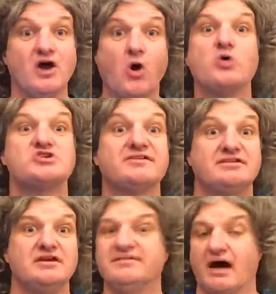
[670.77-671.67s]
or just to
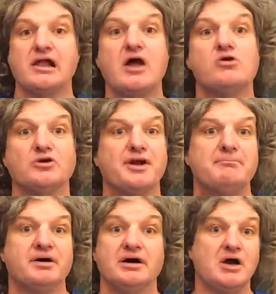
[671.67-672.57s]
use a local
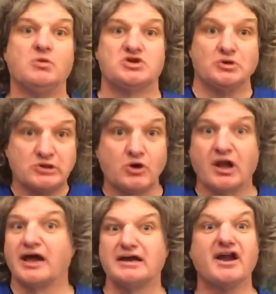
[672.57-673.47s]
number, which will look
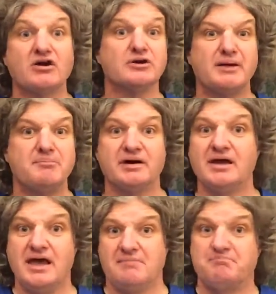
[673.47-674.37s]
like a local number
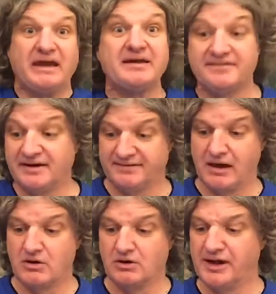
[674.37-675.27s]
because it is a
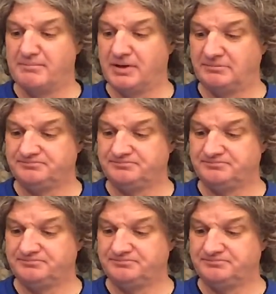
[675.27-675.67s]
local number.